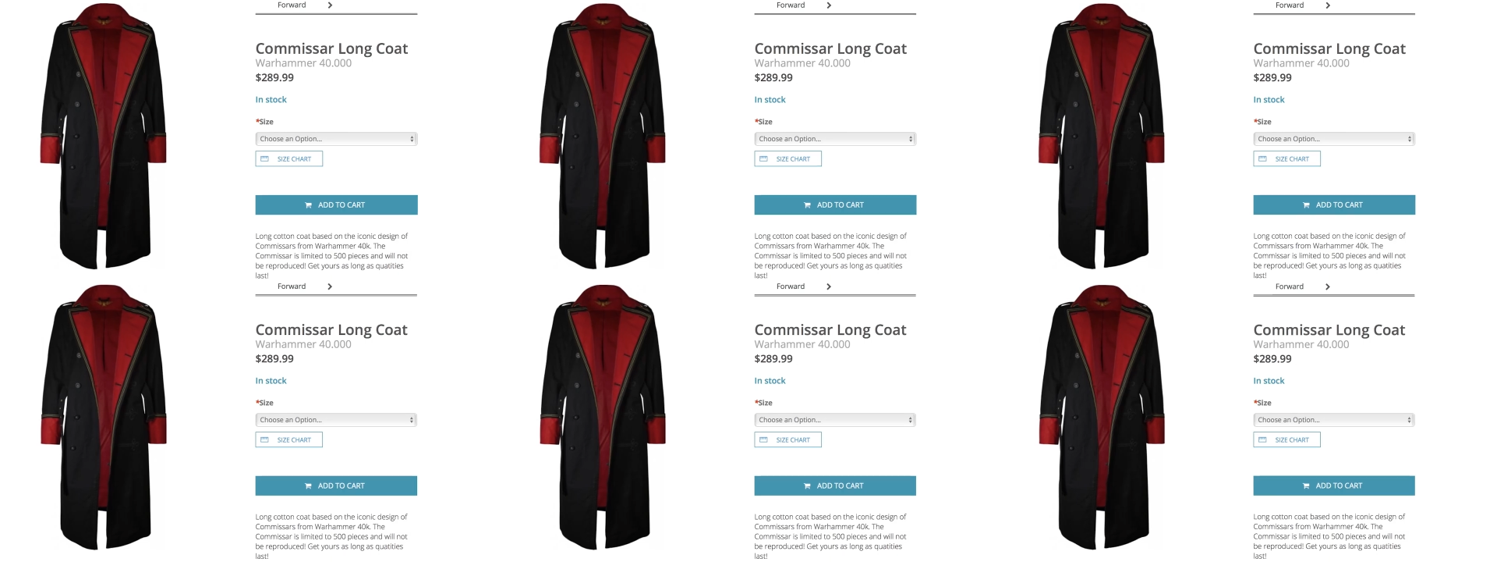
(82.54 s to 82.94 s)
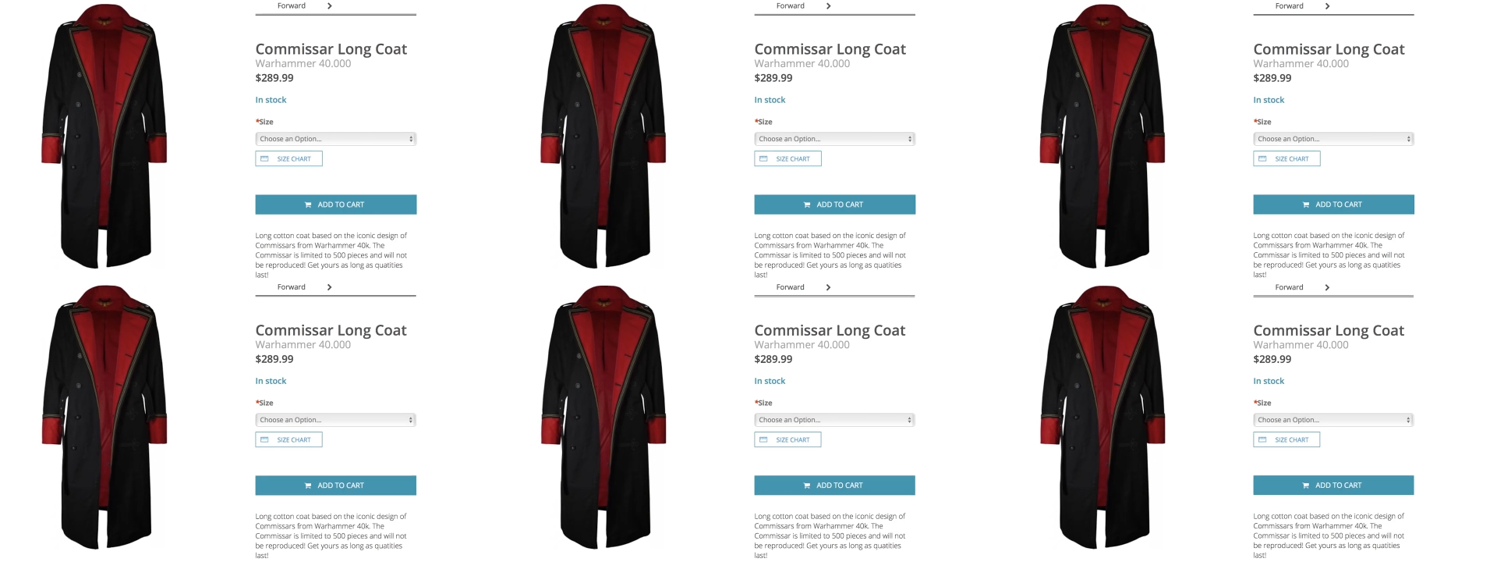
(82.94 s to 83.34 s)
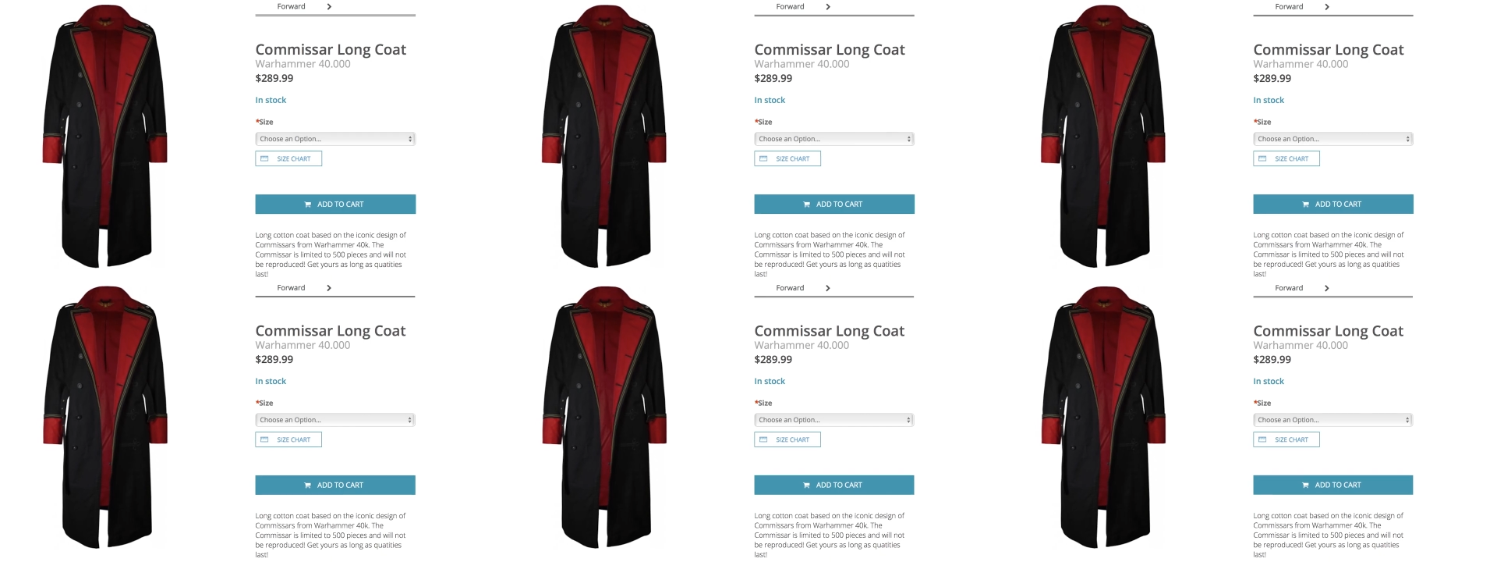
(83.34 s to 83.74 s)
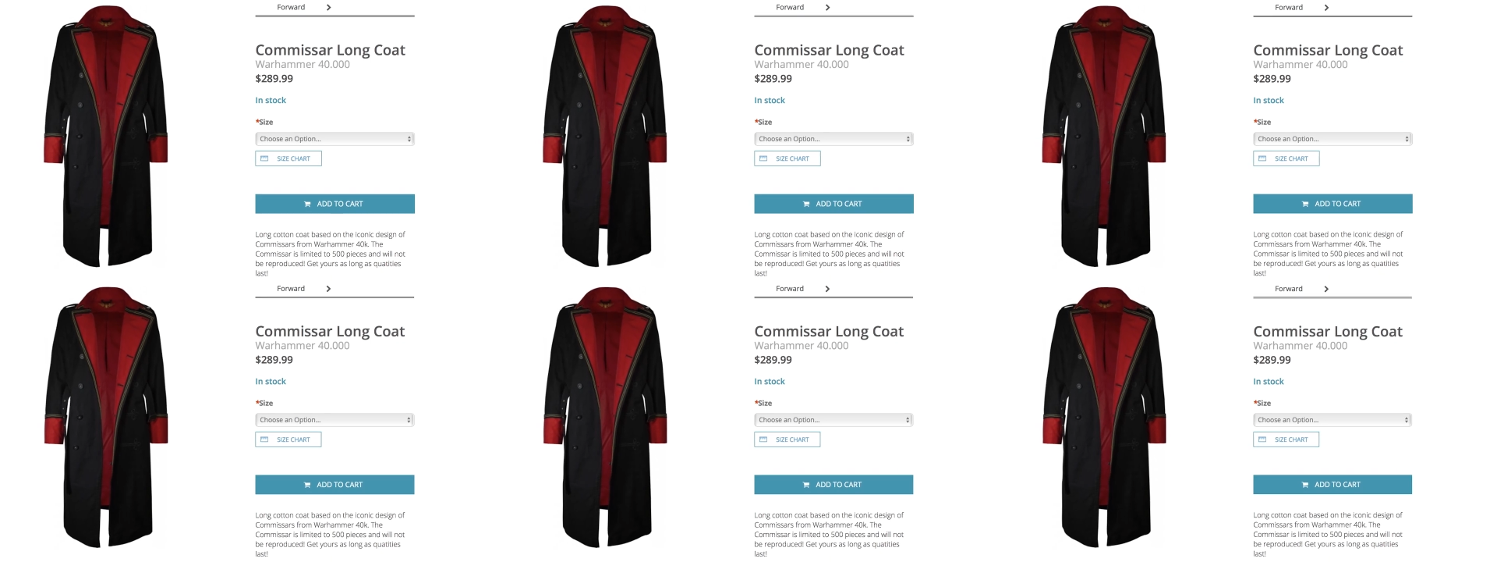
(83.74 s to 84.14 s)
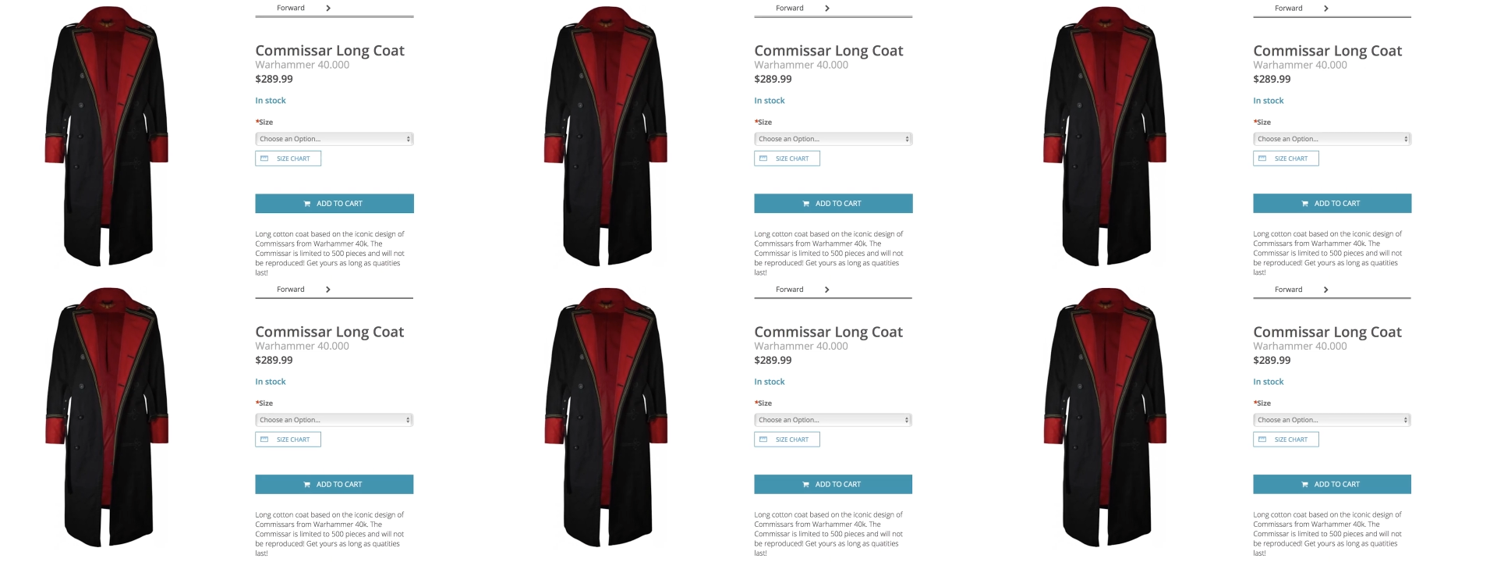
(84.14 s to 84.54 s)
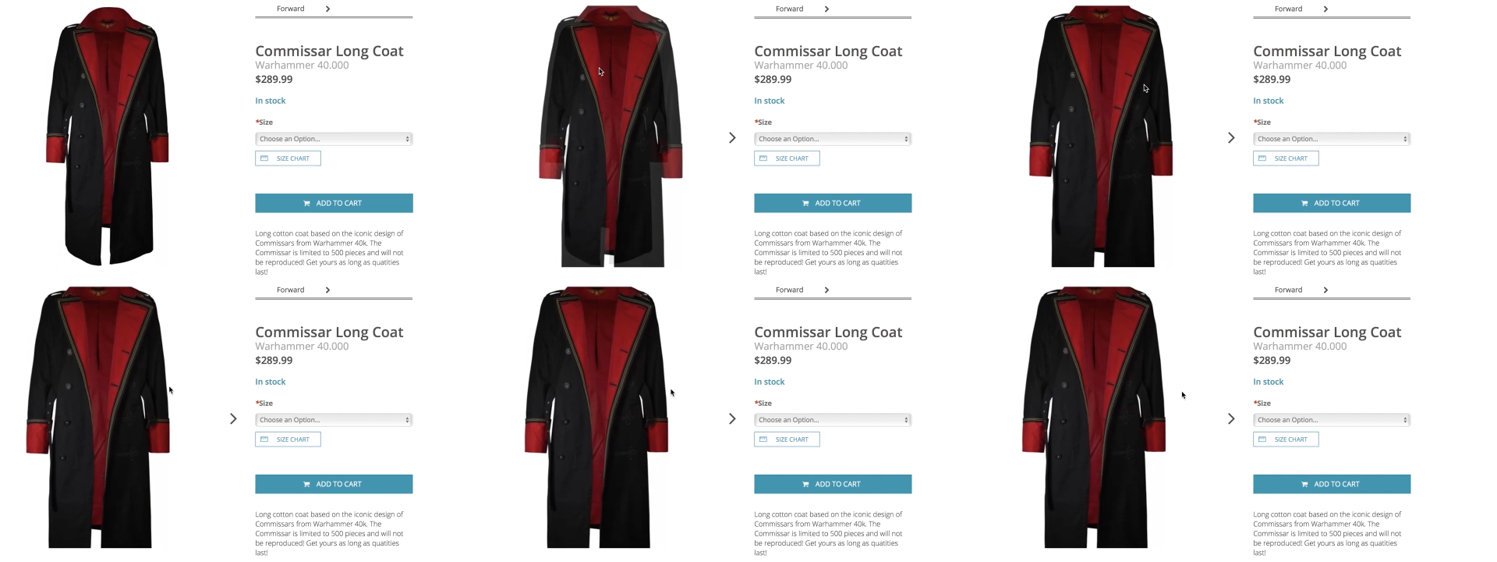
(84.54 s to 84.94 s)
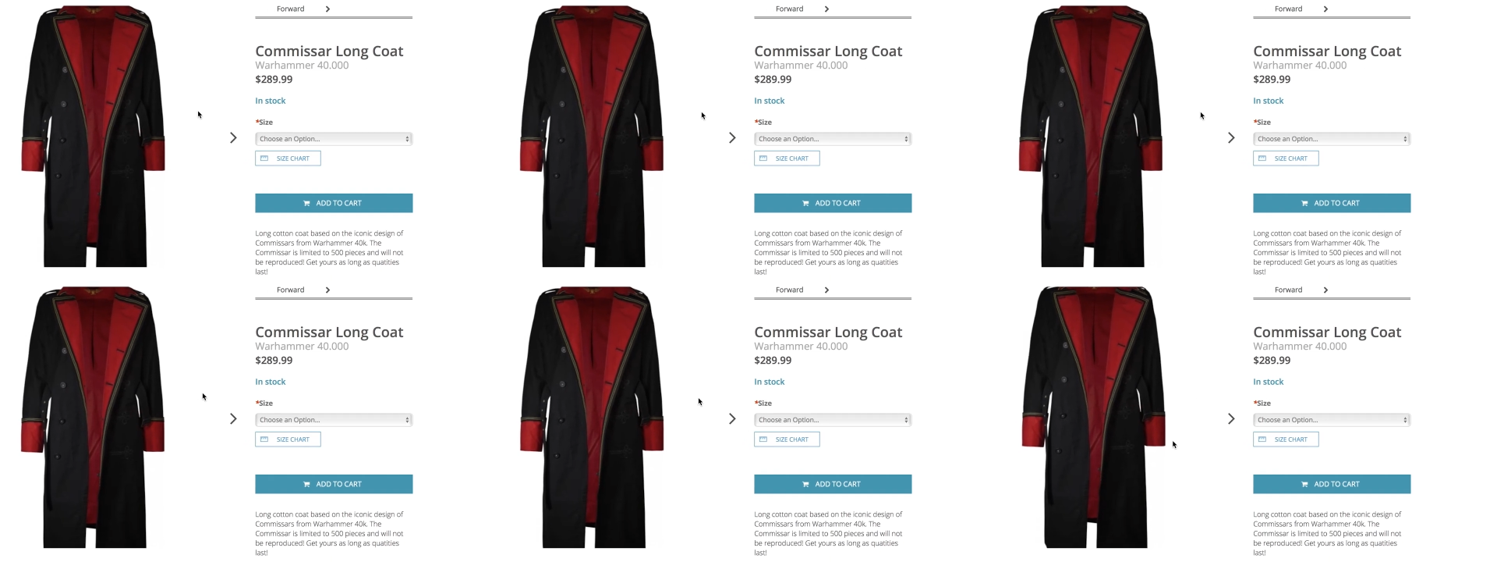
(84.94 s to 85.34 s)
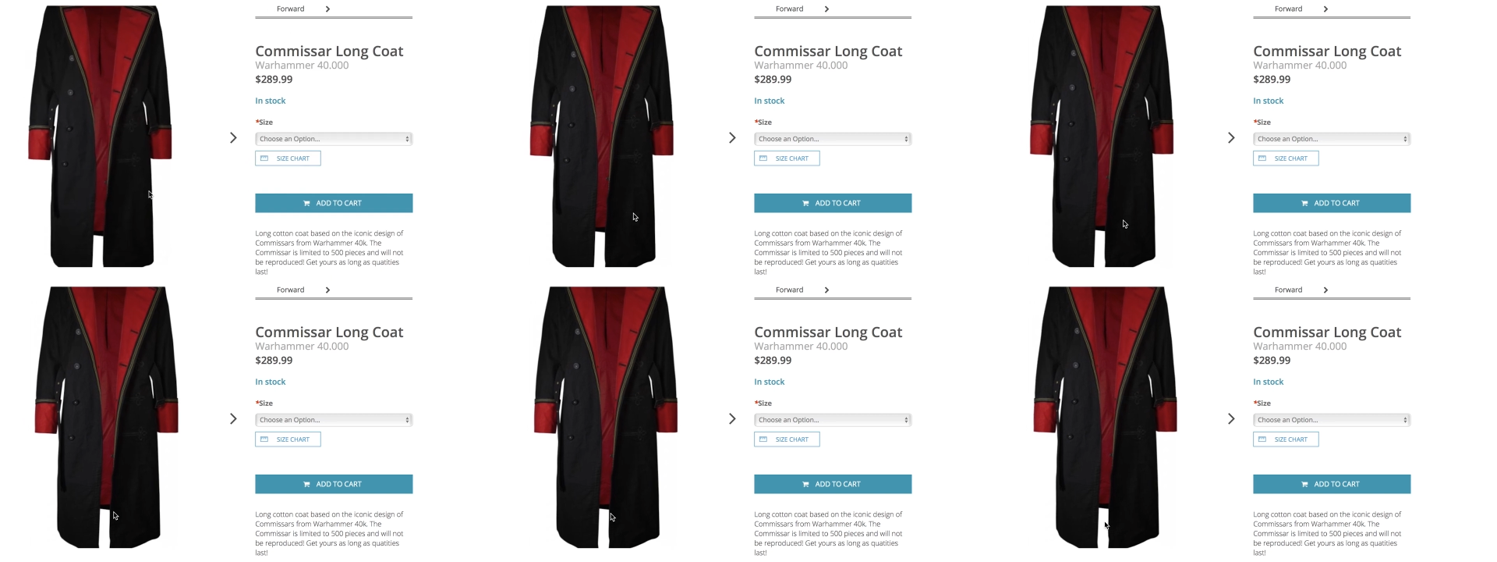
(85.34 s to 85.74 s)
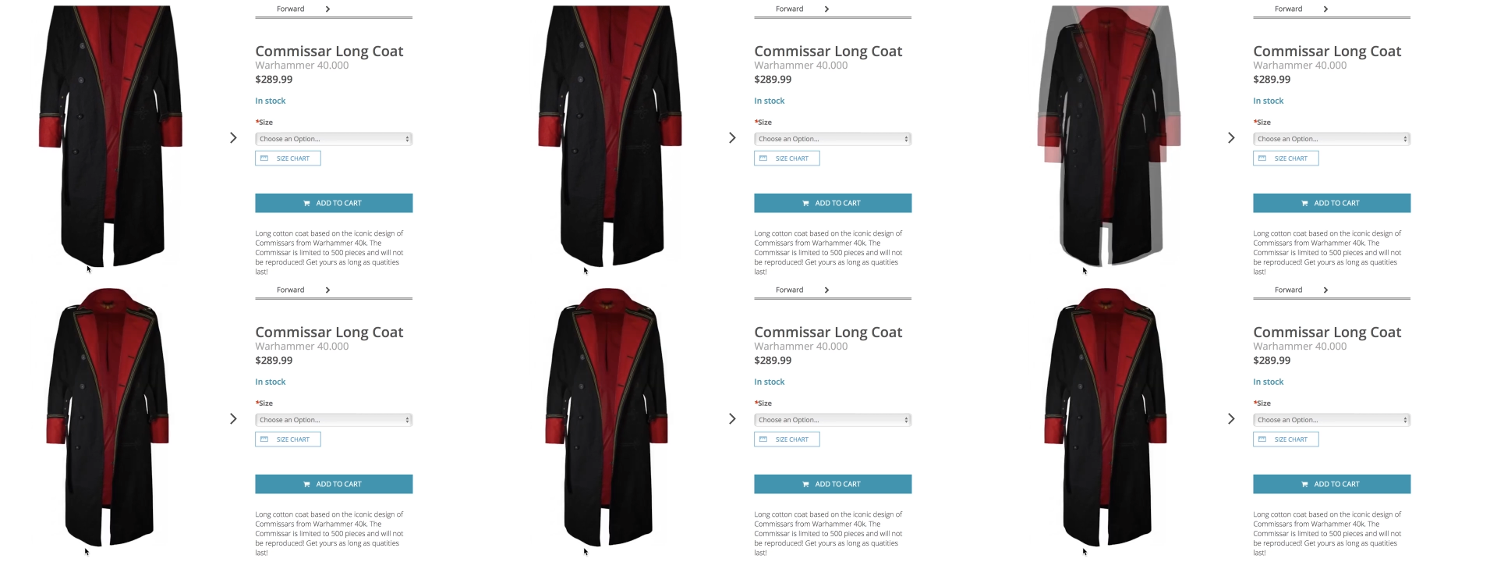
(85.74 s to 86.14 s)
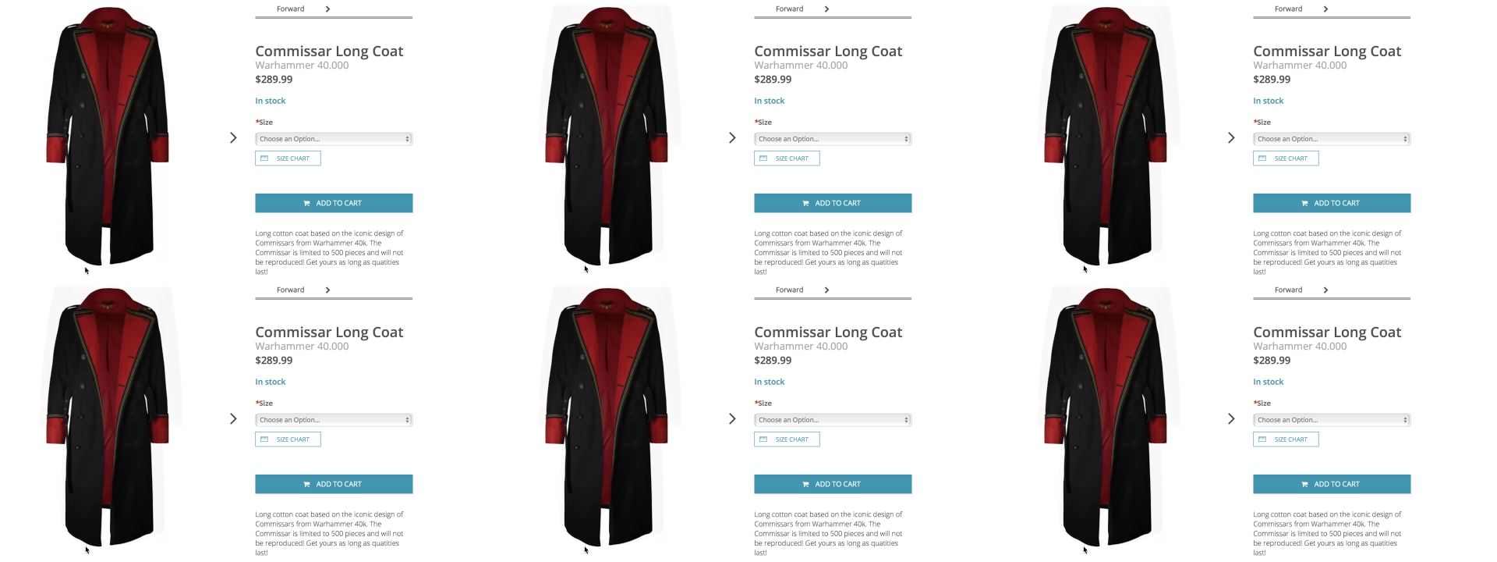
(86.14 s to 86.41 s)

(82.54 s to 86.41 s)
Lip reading: Nobody's mouth can be seen.